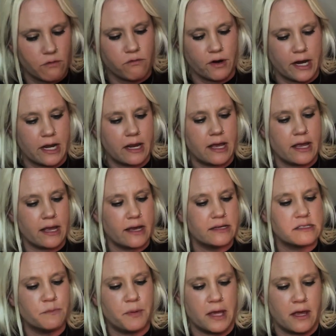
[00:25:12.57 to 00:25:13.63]
reading,
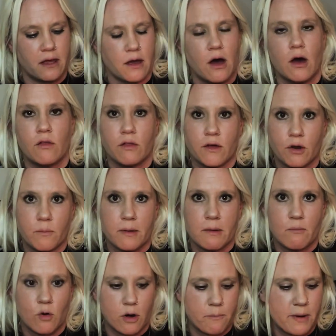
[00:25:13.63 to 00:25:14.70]
is being a little
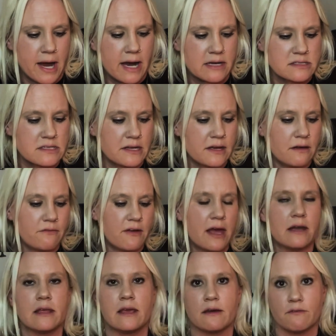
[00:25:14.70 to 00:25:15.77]
bit more positive
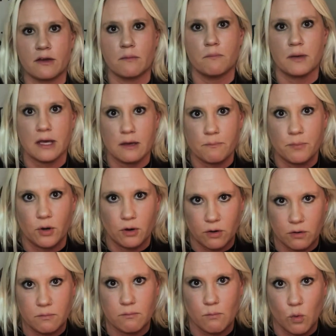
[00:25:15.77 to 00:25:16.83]
and giving
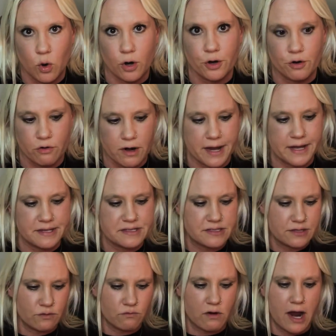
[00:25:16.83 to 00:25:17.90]
people more
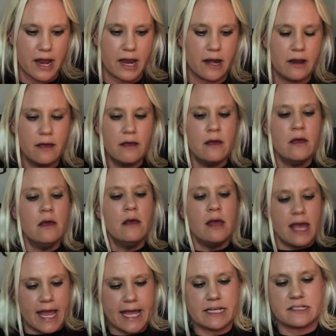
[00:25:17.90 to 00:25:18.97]
grace, right?
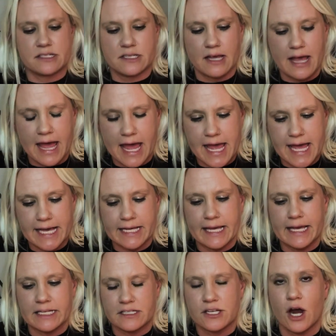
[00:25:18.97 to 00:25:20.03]

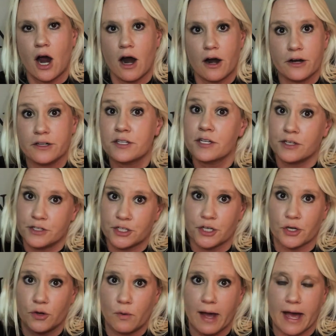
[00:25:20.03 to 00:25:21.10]
It's hard to
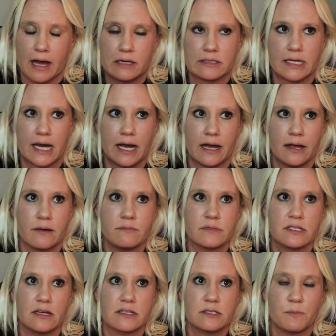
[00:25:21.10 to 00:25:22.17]
do at
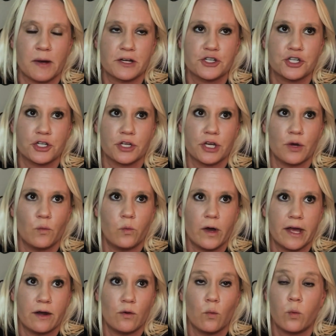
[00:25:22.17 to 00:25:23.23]
times, especially
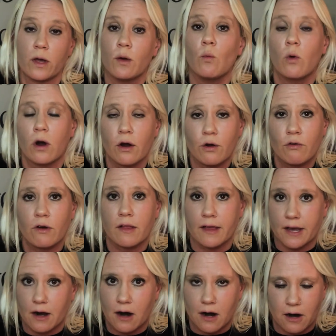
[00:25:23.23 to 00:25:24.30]
when we work
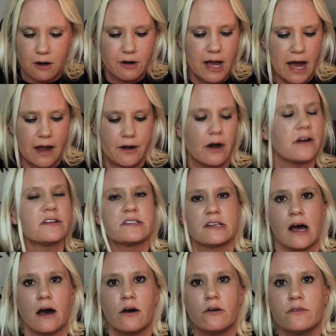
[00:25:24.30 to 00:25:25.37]
really hard on
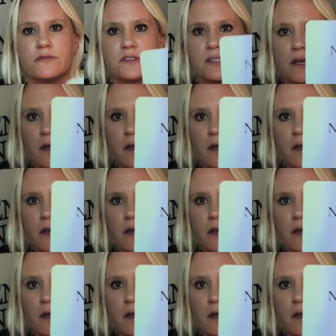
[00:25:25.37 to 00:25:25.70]
ourselves.